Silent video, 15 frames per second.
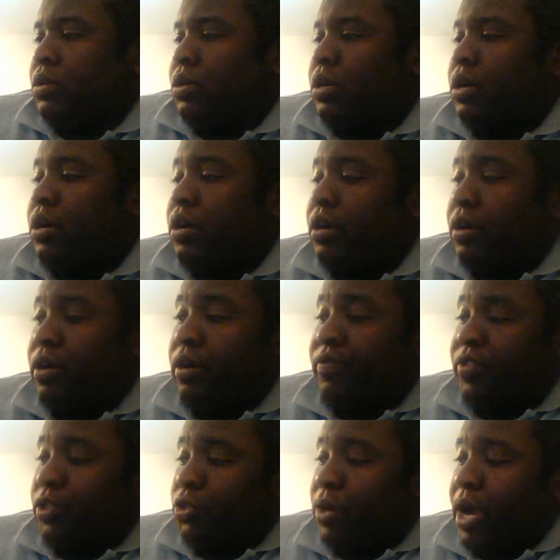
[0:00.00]

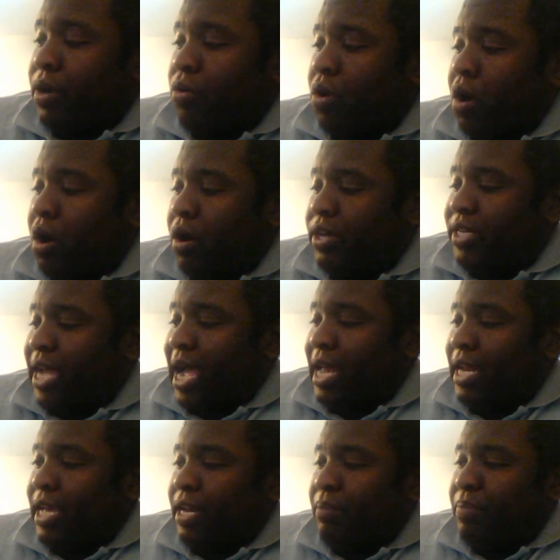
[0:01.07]
are
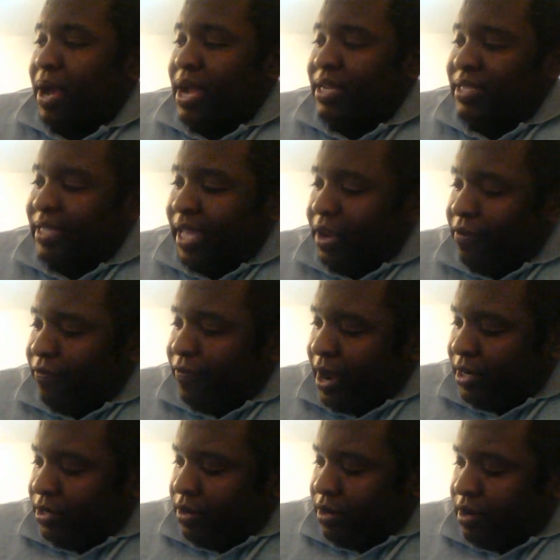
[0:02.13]
dilated by a scale
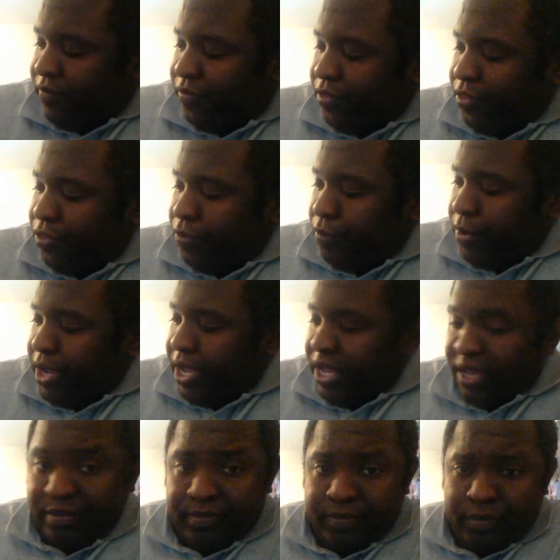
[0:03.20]
factor of
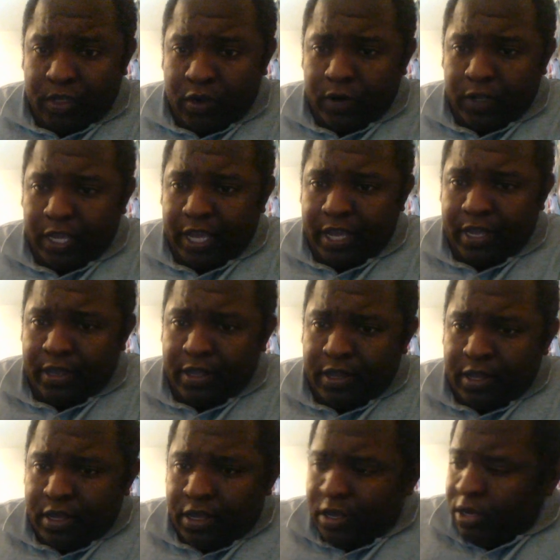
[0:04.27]
3. Okay,
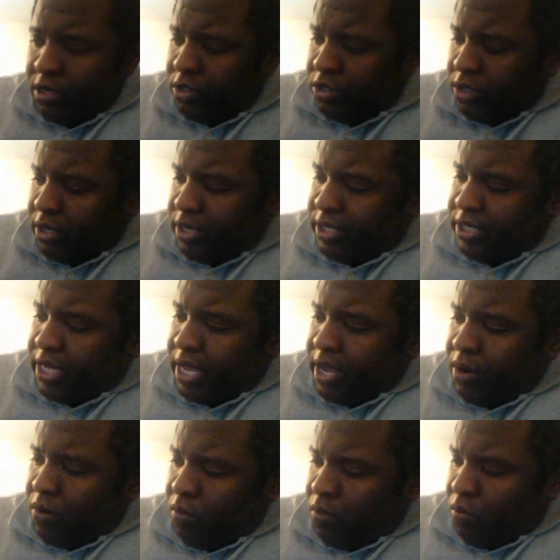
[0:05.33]
so they're
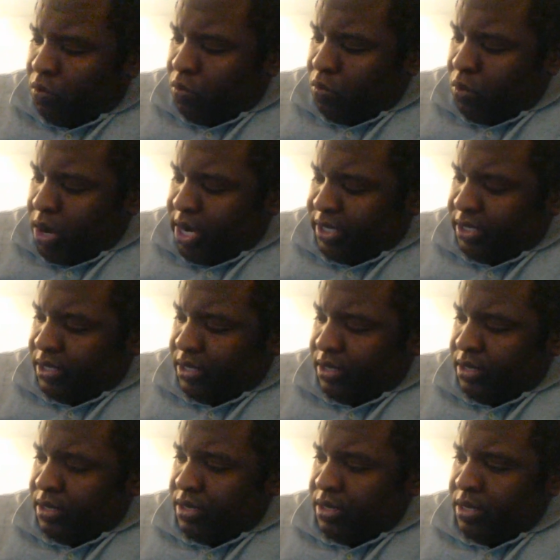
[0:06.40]
saying what
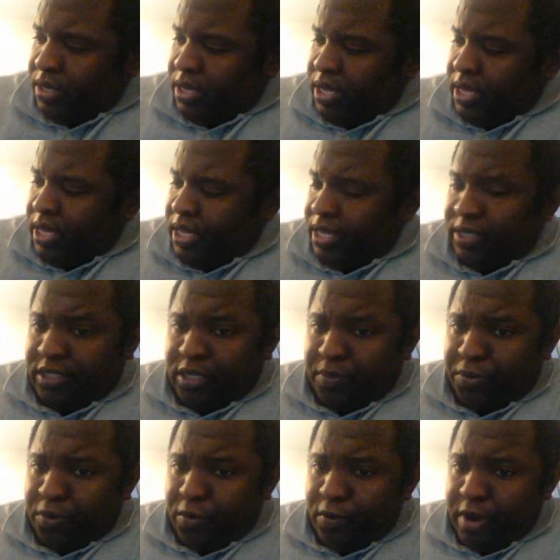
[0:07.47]
is the
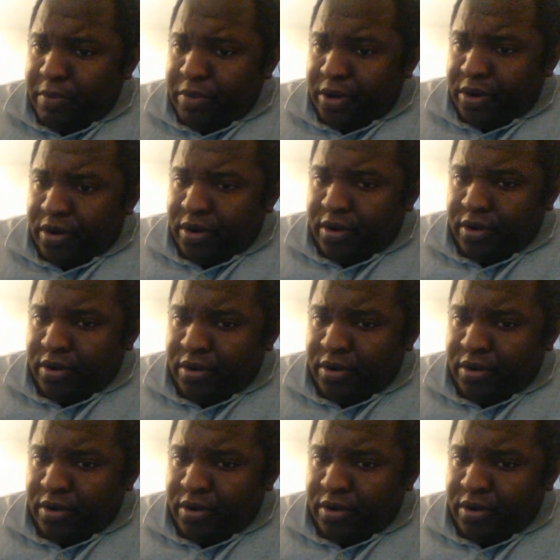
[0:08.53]
perimeter